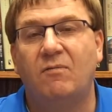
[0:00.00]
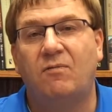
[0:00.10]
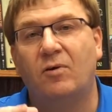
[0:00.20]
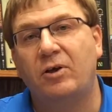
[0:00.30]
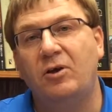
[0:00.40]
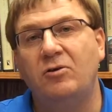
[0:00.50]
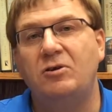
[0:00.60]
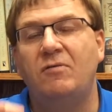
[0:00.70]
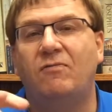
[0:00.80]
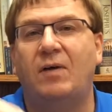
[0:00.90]
for you
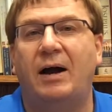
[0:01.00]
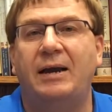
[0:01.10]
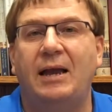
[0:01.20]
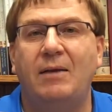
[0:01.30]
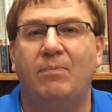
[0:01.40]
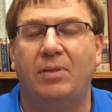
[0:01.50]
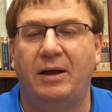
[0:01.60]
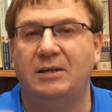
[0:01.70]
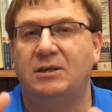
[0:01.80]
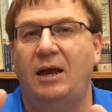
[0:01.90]
to find a
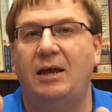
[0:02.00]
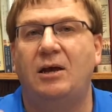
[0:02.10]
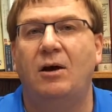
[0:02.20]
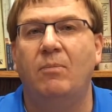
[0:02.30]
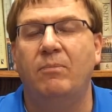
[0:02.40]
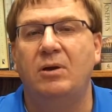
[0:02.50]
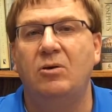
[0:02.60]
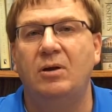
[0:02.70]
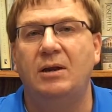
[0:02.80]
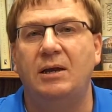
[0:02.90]
place, a
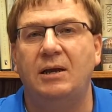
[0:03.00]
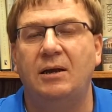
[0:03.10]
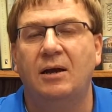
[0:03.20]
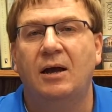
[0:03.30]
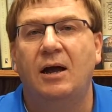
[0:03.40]
community,